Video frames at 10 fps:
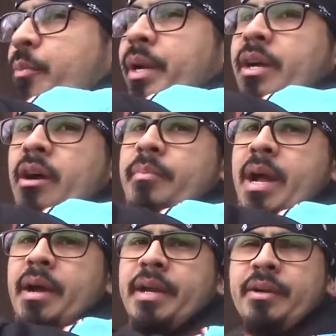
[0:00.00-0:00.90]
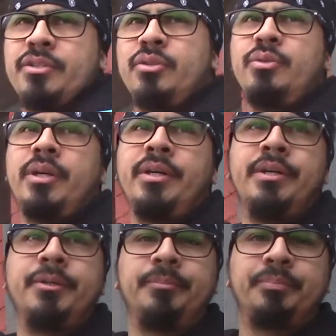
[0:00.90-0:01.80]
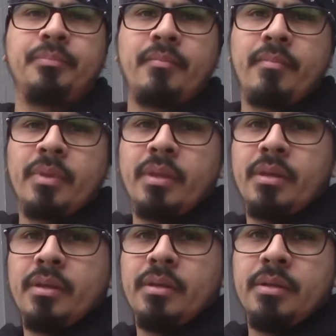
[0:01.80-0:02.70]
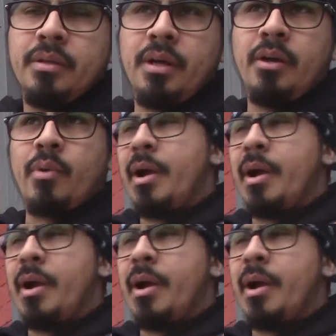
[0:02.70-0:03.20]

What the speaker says: me to come down here to right